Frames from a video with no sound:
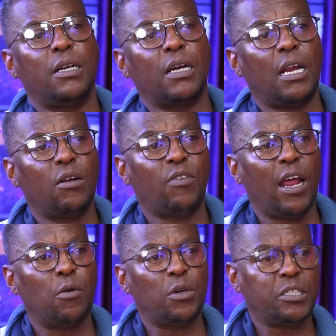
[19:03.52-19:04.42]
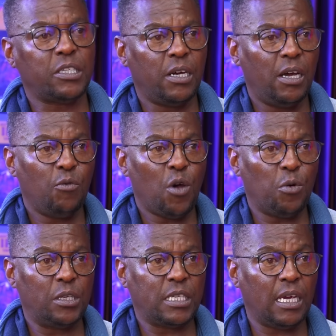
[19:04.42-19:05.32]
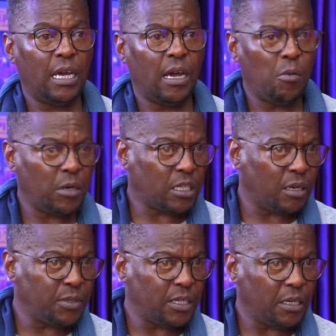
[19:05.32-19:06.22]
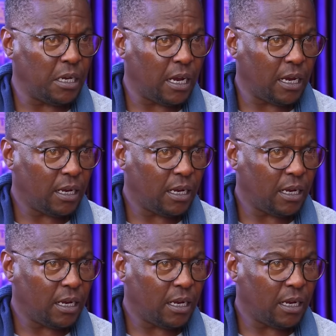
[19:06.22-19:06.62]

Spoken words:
a kind of language where we'd say, hey, how much Gibson here?